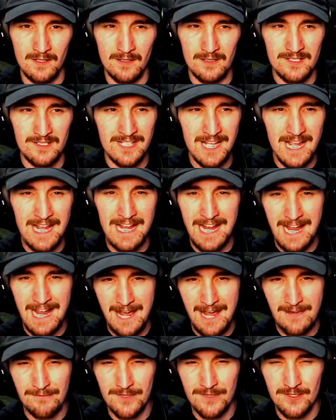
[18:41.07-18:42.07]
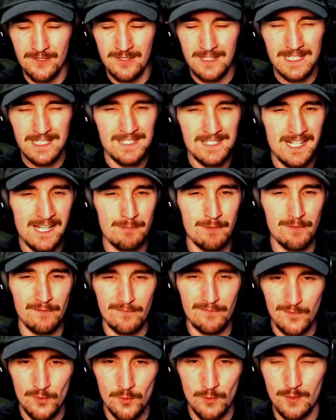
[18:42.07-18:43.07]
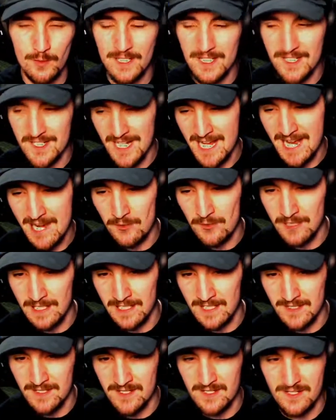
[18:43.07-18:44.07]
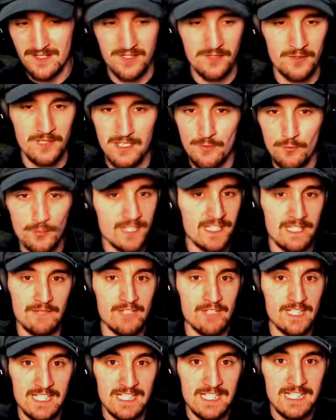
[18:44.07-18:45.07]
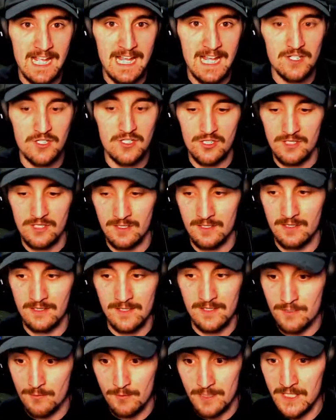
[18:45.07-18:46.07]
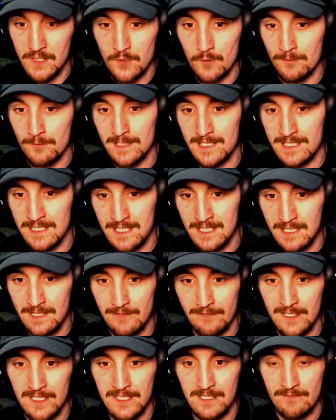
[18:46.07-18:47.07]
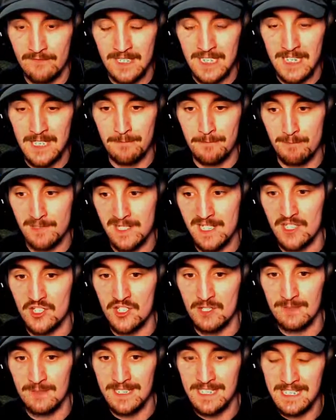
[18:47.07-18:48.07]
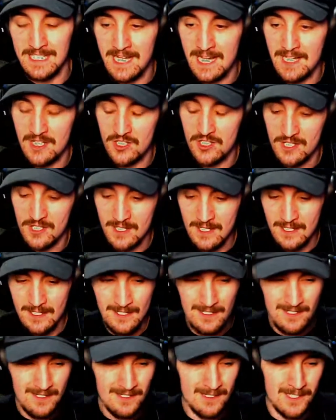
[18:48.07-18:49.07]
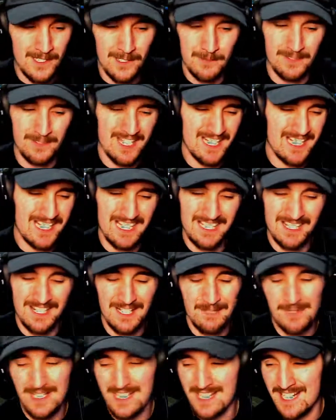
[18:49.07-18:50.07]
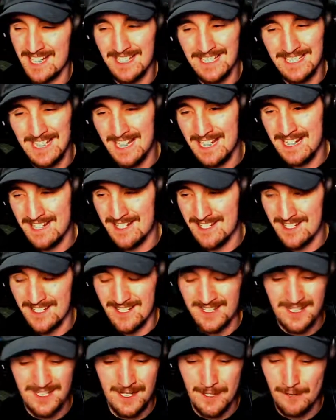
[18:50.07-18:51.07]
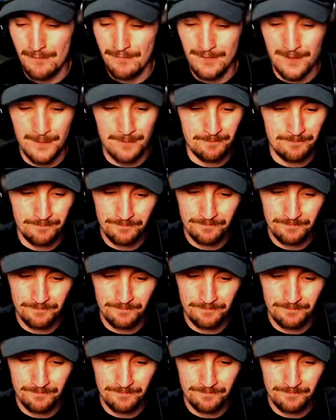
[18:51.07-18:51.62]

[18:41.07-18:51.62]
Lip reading: day after and day before his outings, so he wouldn't even DH. That's what he normally did. If he didn't pitch, he would DH. But then he had limits on days and stuff, and